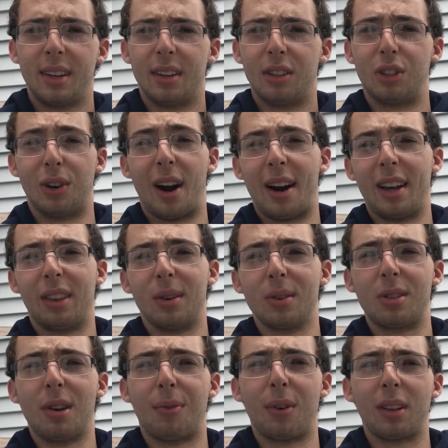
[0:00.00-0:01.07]
trying those
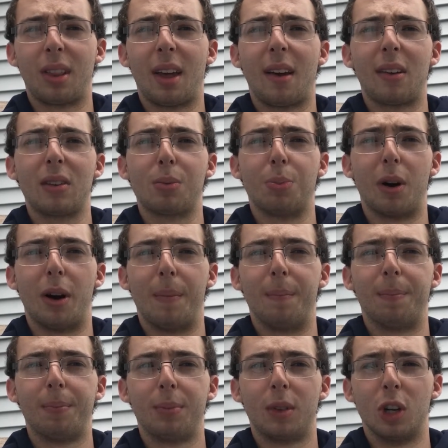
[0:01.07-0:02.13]
different things, but
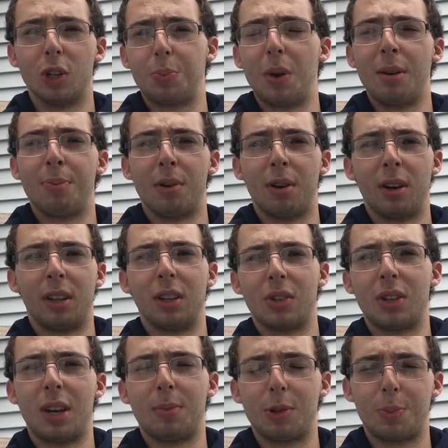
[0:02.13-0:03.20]
those people are in the
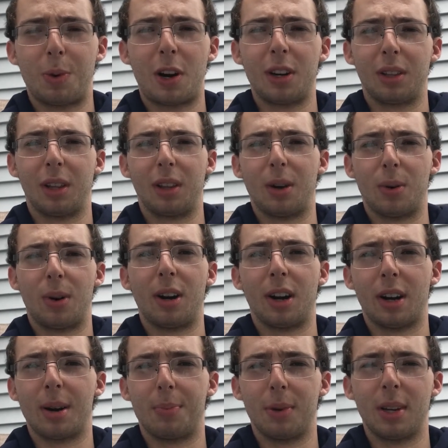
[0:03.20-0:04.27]
same spot that they were in a
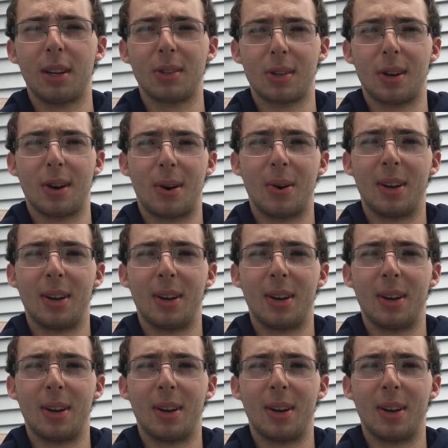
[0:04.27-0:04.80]
couple years ago,